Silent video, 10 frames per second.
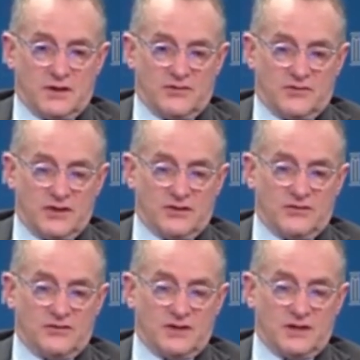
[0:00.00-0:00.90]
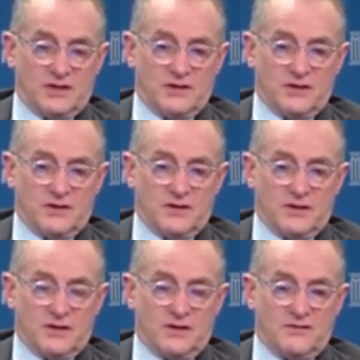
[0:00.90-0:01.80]
exist in the
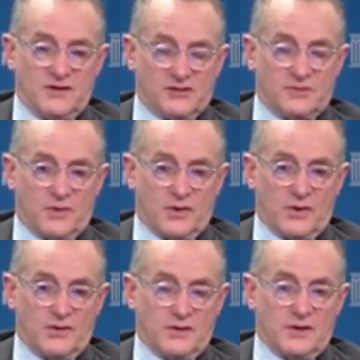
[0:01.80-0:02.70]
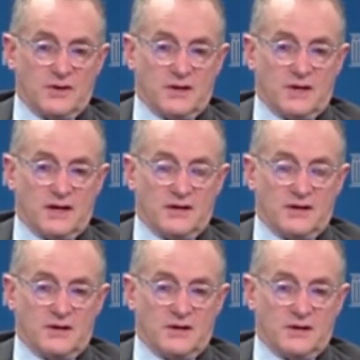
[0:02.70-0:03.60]
investment world,
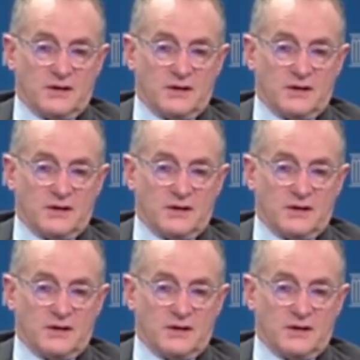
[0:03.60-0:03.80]
and